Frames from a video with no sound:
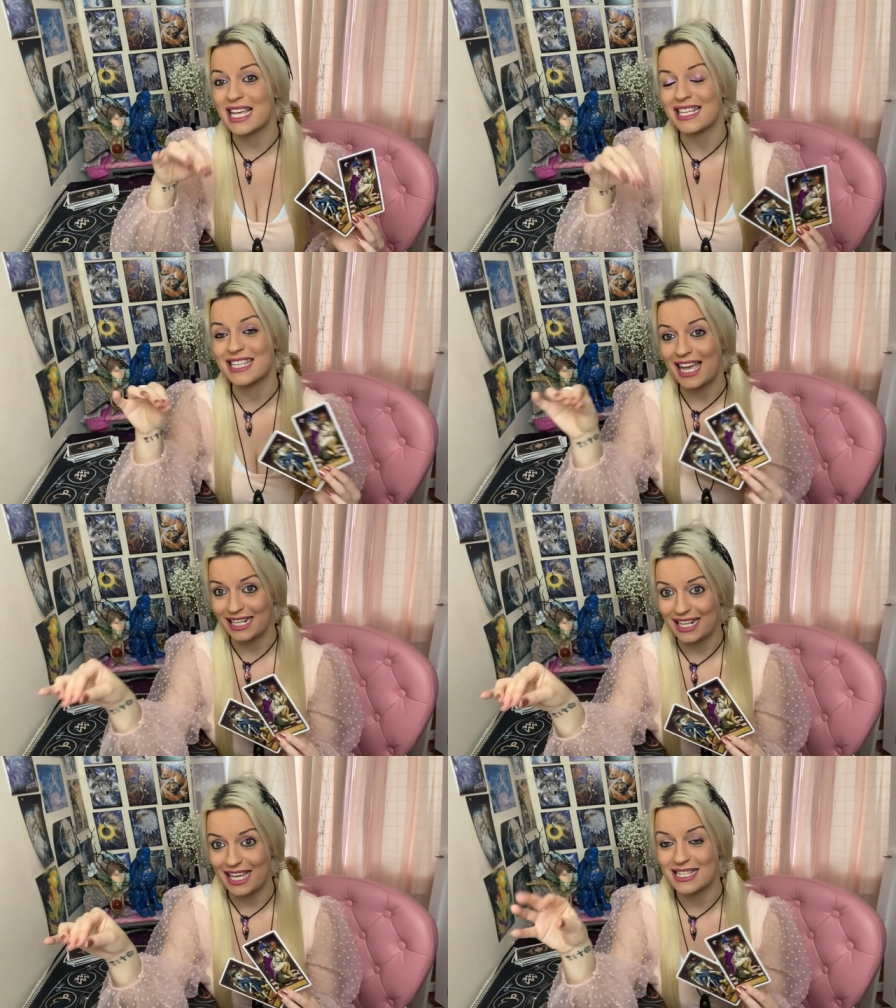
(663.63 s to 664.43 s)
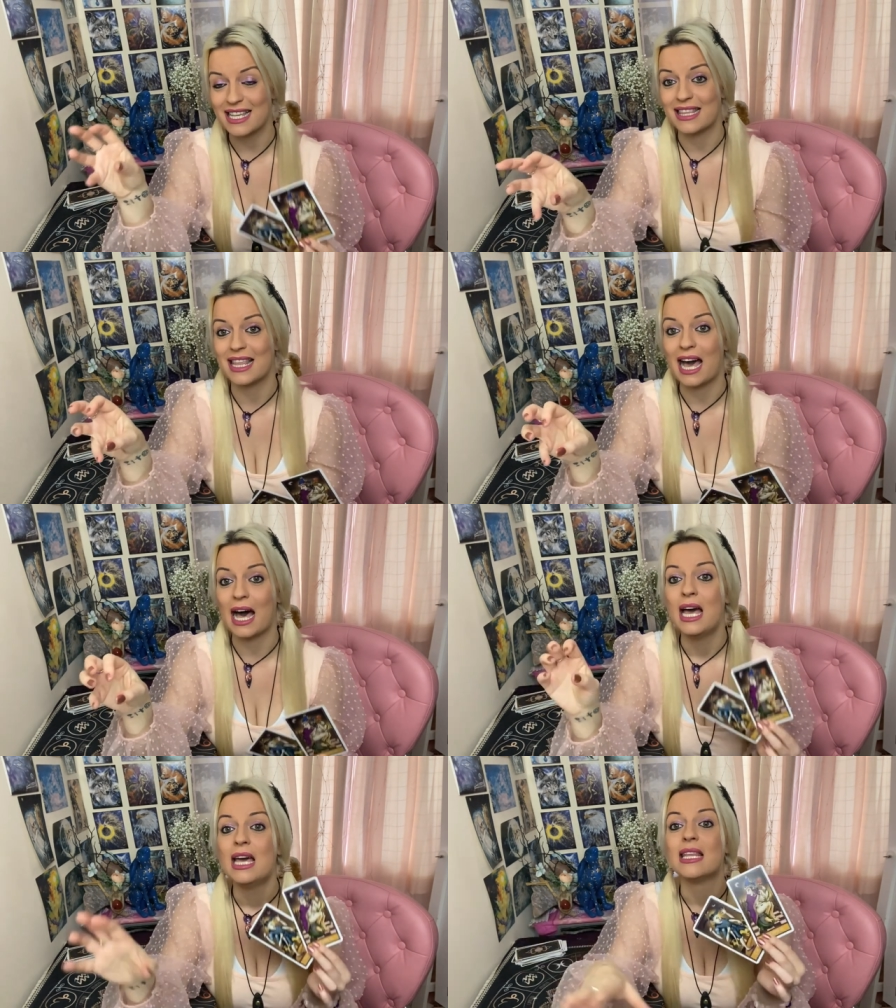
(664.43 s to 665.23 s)
and techniques in that
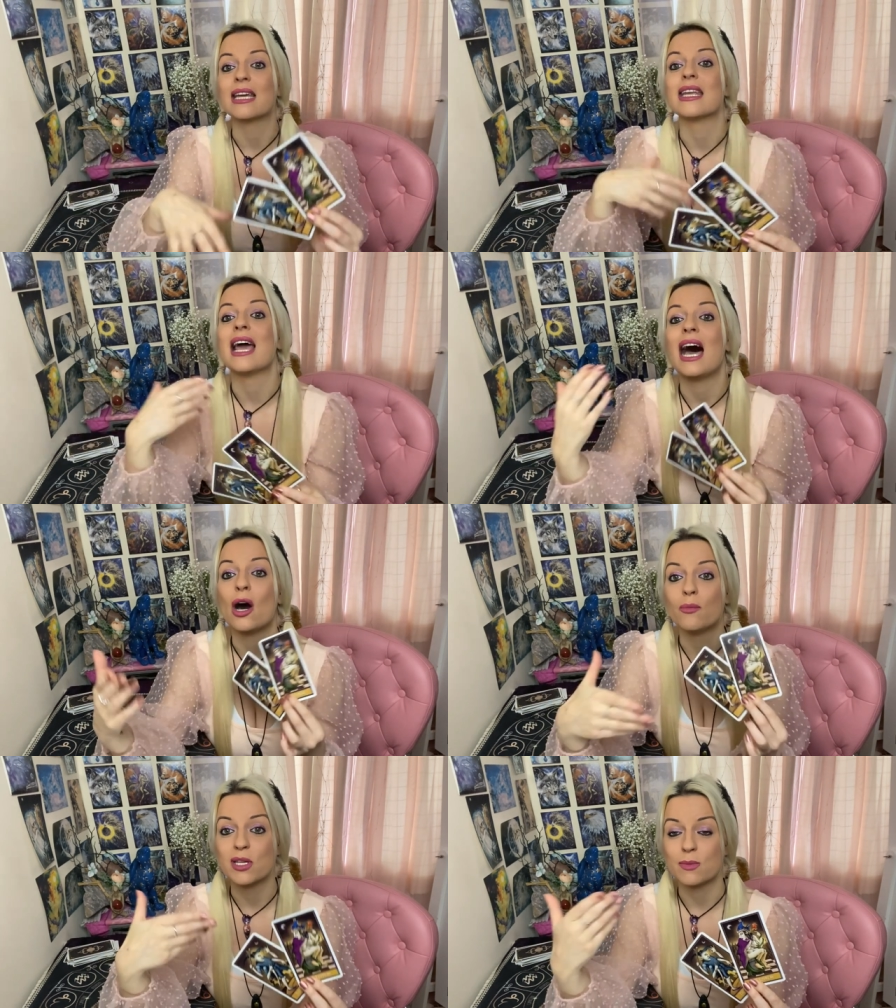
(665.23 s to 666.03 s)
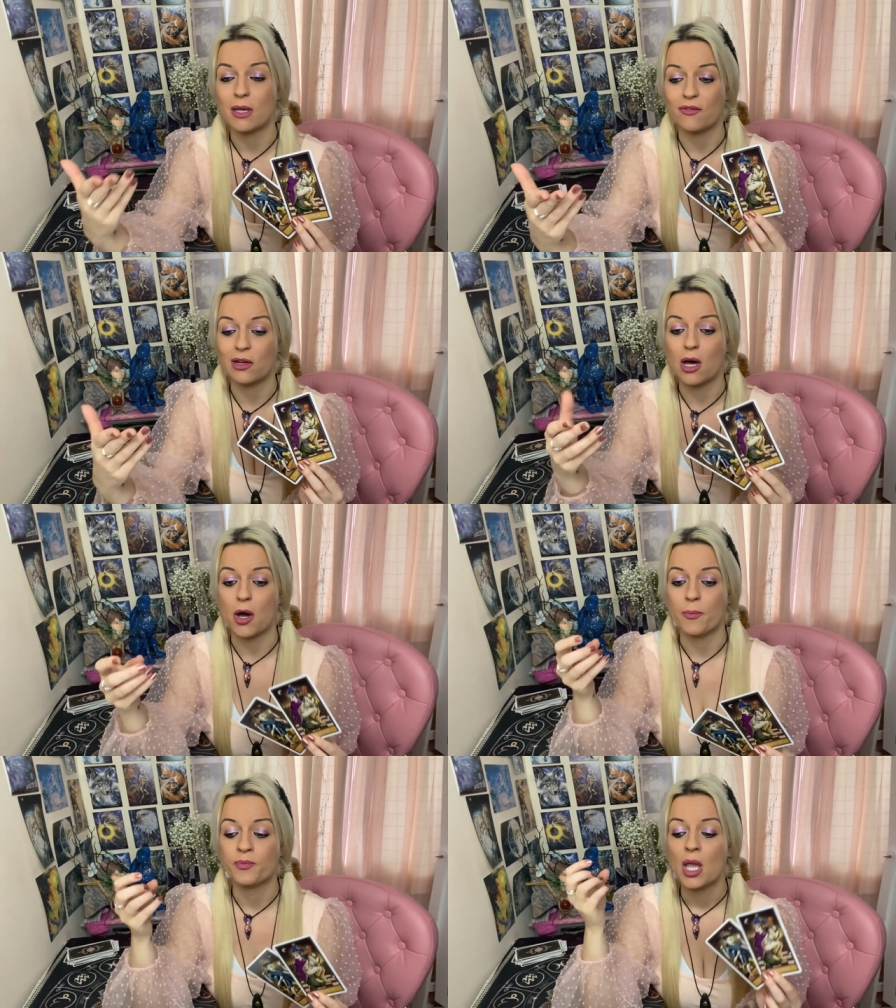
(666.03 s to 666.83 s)
can help this move along.